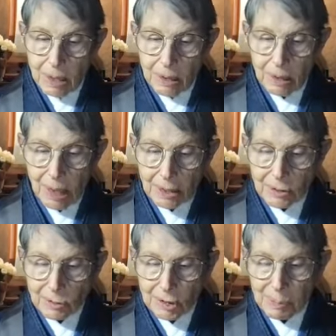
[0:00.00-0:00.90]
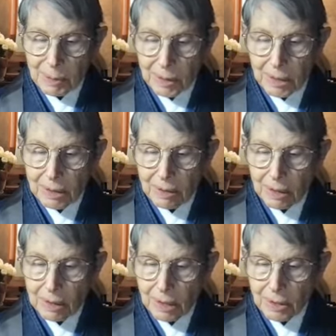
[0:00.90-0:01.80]
The actual experience of the
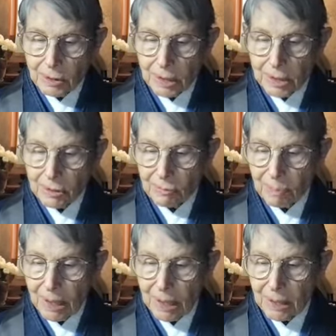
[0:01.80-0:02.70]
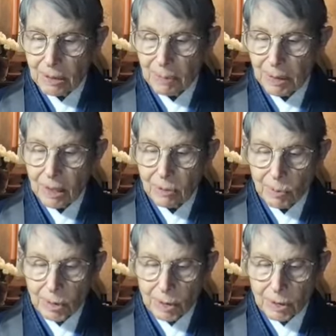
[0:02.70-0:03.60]
essential nature of mind is beyond
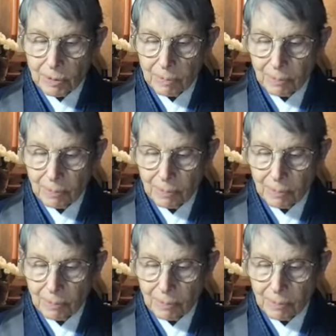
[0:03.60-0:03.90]
words.